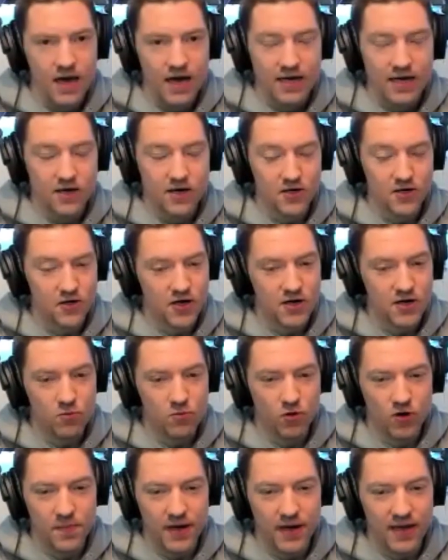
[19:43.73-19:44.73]
Couldn't agree
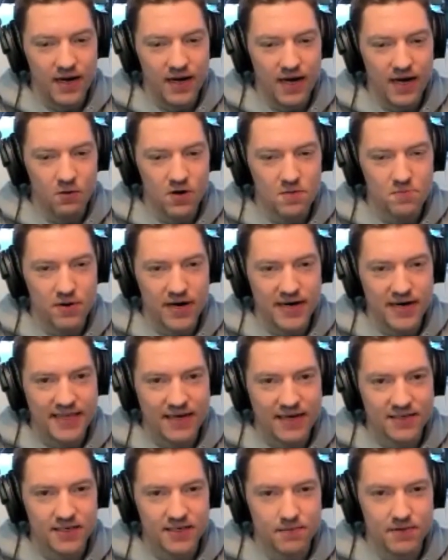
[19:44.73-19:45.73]
more, man. I want to break
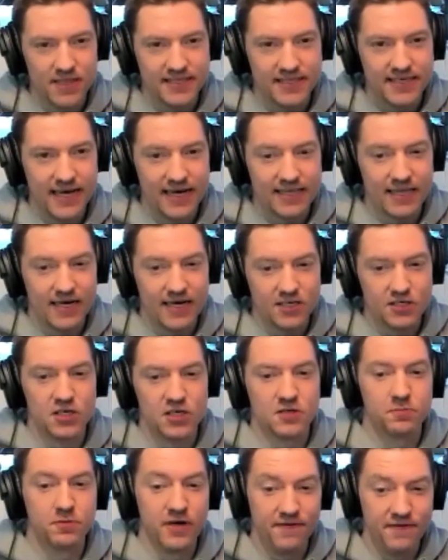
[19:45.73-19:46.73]
down some of the tech that I
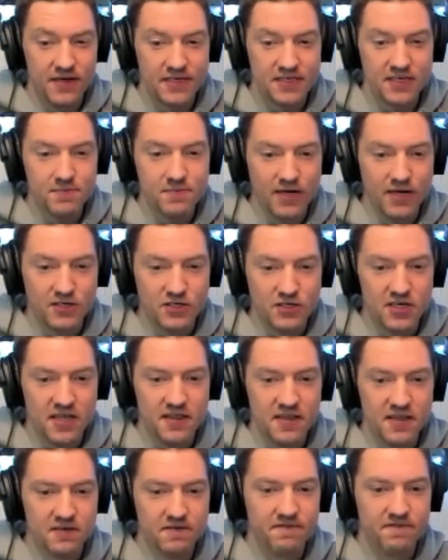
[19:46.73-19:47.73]
just previously mentioned in
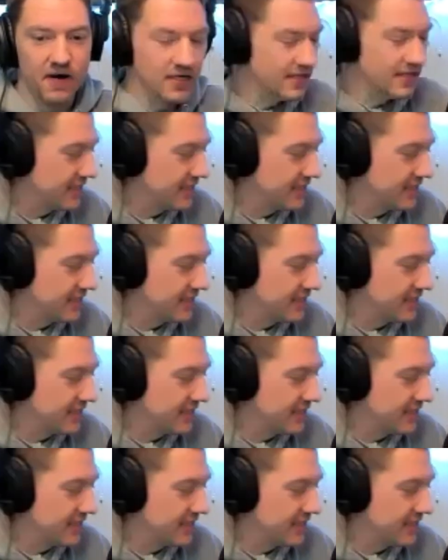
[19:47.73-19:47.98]
this fun